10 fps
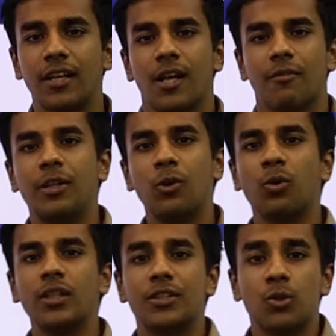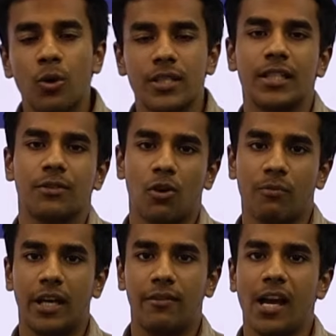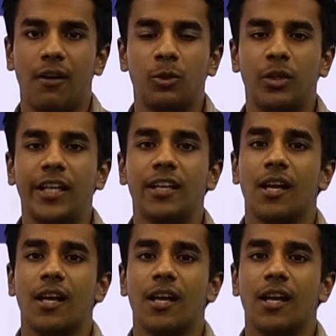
we know the sources from where we have to read,